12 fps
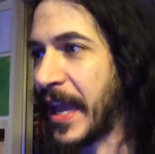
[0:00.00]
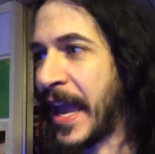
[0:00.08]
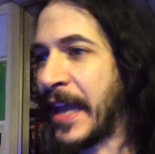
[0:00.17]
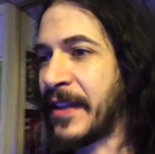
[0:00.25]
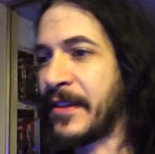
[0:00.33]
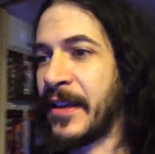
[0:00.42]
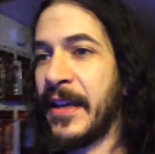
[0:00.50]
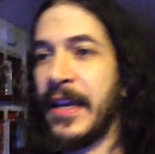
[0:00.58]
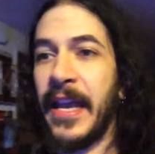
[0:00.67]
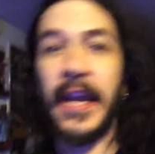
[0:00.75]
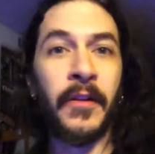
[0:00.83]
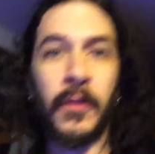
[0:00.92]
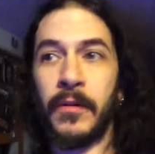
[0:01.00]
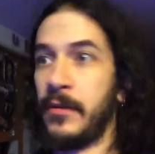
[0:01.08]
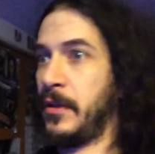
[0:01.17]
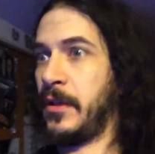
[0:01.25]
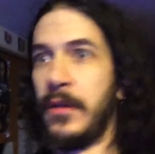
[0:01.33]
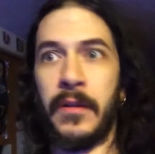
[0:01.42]

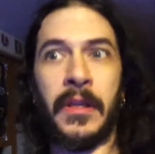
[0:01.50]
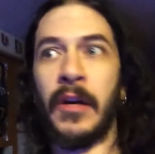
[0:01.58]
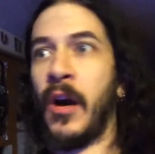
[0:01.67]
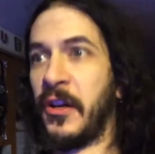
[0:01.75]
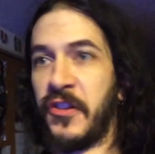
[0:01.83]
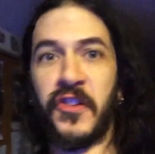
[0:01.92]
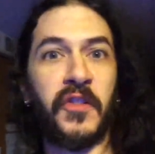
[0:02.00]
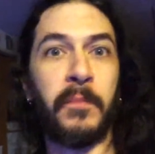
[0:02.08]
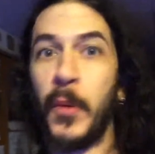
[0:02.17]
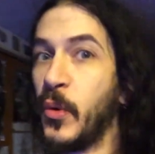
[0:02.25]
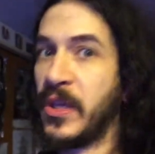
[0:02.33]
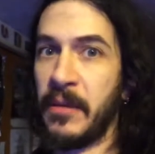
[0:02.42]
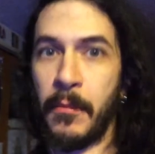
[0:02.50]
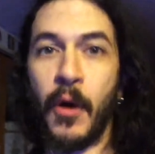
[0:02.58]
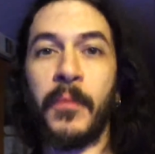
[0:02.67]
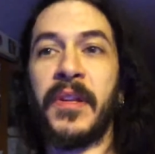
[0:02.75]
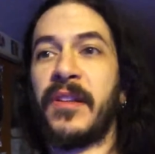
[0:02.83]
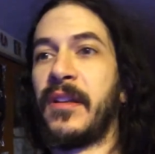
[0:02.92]
there are spooky
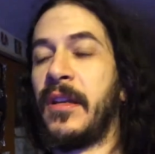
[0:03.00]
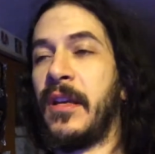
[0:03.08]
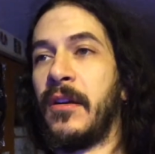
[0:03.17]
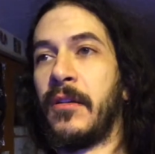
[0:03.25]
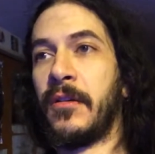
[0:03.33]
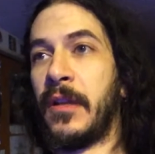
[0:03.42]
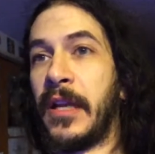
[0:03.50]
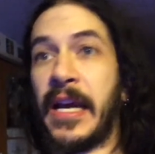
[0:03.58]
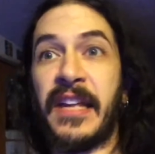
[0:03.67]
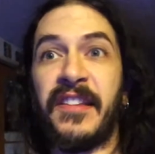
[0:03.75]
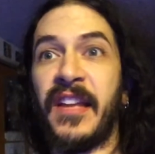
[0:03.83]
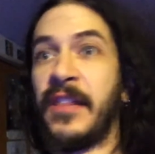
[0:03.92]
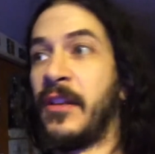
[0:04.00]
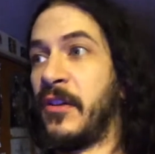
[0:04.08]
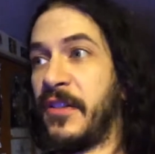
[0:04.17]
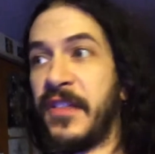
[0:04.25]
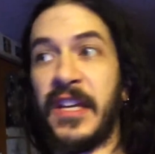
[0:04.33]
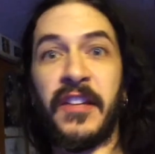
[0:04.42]
moments in here that, like I said, there
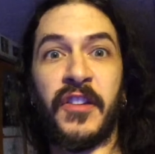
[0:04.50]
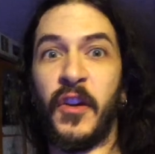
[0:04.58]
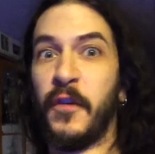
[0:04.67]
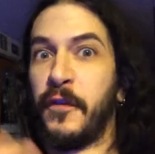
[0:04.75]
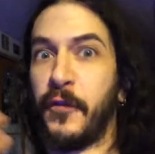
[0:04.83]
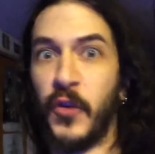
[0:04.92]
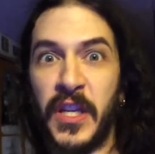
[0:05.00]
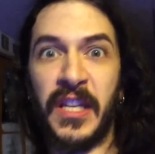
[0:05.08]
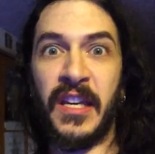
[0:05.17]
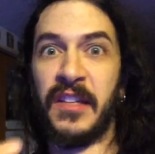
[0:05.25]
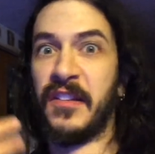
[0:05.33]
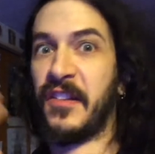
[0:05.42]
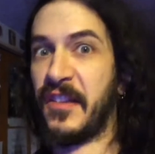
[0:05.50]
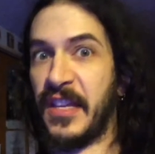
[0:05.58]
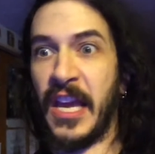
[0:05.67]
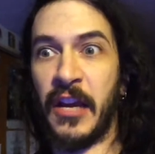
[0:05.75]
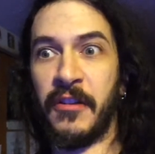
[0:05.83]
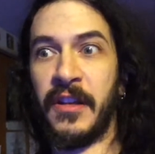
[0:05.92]
are things that are freaky and
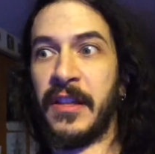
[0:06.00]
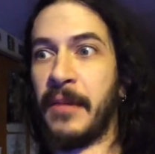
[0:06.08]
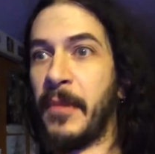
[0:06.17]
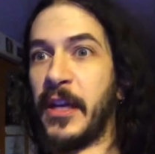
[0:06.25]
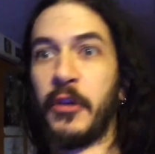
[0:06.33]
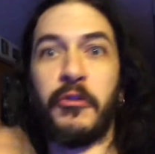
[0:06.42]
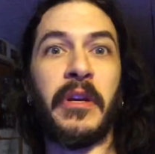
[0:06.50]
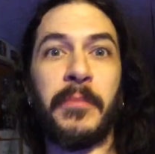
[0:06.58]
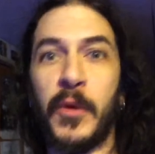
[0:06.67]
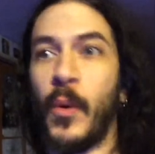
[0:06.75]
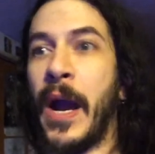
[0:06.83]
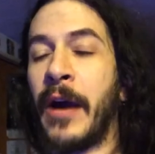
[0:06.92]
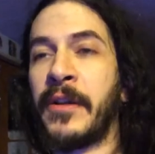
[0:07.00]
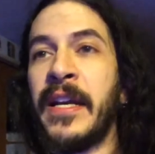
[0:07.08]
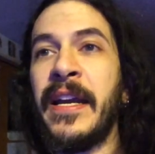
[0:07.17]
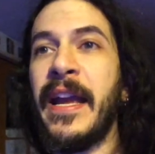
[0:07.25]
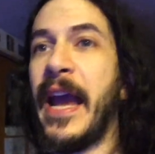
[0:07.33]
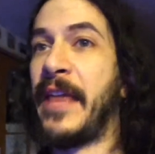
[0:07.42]
scary that might creep you out,
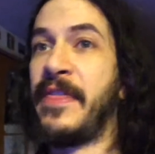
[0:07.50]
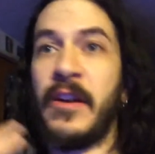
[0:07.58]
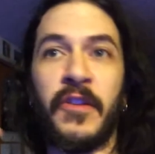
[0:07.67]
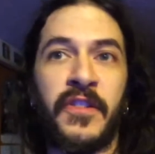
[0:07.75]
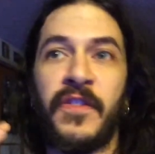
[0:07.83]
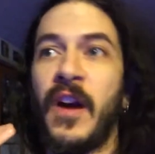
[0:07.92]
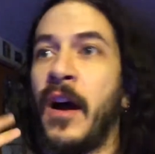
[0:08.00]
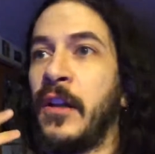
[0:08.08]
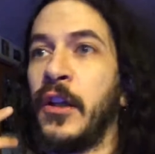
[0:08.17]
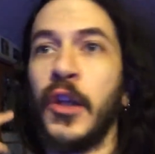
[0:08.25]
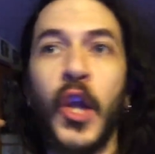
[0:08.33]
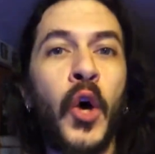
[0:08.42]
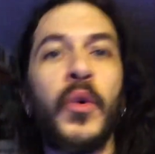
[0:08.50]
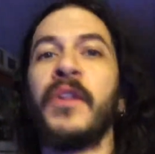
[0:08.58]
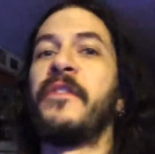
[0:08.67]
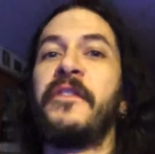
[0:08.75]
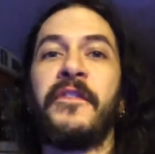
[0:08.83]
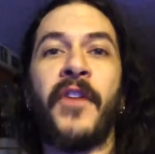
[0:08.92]
and there's a load
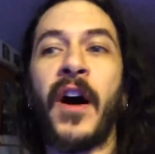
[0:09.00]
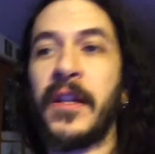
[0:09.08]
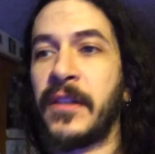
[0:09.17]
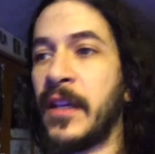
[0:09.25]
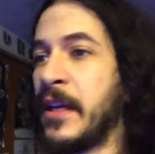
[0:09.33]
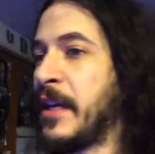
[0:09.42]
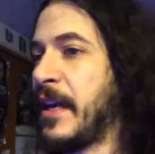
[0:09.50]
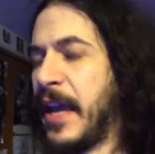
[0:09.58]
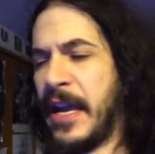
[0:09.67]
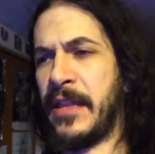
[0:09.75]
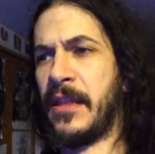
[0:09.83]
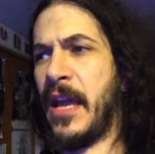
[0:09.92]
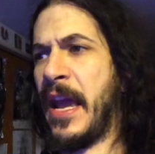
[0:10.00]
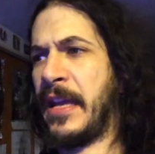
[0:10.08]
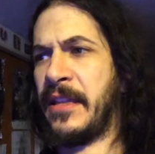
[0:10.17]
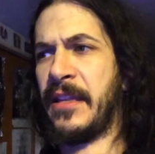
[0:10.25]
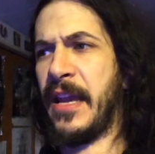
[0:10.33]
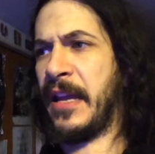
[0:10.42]
of fun, and
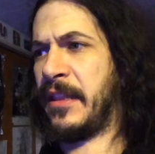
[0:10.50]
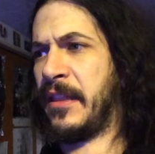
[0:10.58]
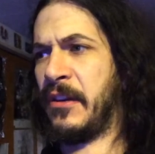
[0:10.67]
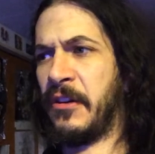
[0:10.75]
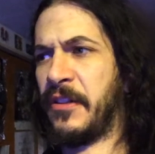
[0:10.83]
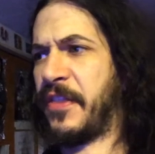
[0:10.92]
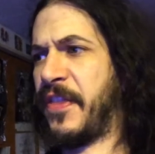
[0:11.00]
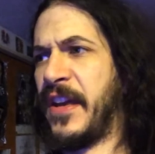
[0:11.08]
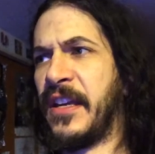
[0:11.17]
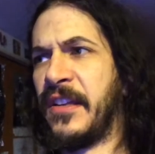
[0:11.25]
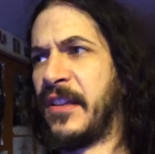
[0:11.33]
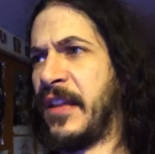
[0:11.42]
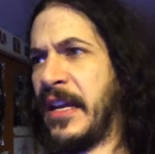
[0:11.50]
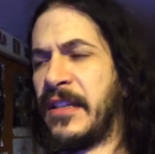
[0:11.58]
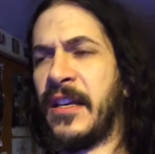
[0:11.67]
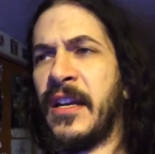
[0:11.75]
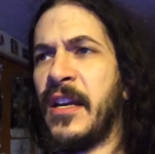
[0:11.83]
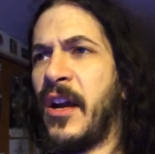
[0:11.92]
there are things
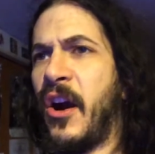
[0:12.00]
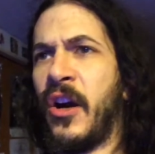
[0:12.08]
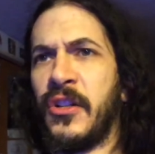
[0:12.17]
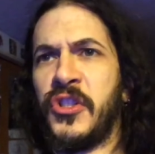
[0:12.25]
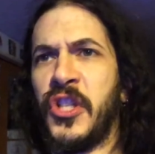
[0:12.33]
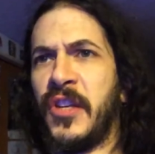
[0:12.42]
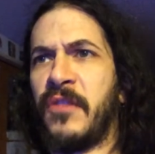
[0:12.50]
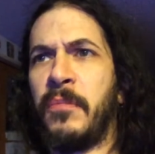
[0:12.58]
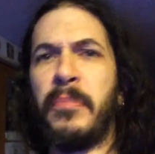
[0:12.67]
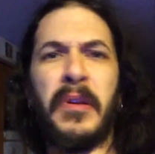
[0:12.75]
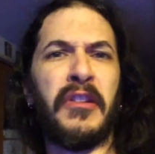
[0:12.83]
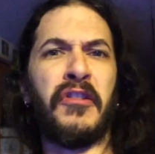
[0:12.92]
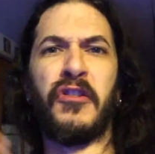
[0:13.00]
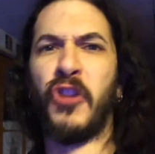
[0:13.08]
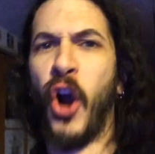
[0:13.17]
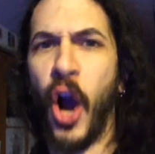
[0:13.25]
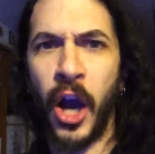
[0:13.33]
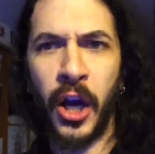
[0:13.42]
that are just
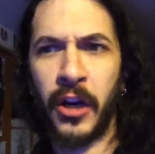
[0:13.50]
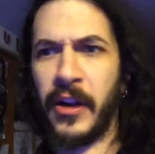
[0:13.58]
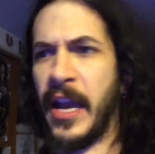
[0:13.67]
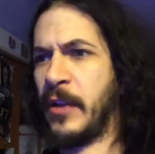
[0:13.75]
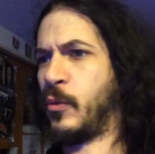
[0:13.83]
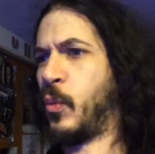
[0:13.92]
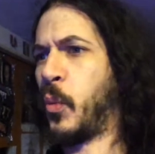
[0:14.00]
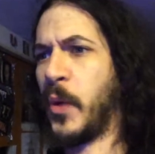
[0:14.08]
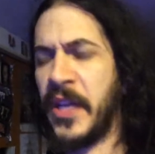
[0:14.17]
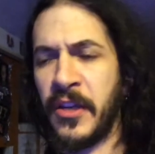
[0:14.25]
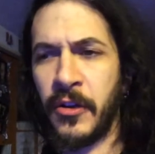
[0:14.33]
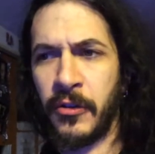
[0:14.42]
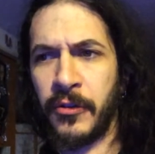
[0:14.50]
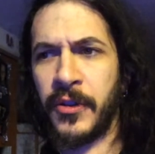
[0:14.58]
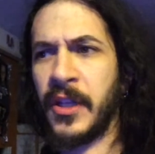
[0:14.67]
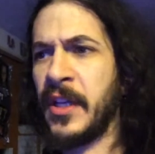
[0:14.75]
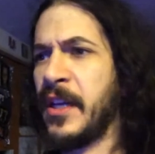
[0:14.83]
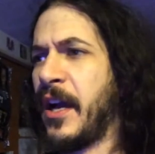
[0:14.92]
bizarre and weird.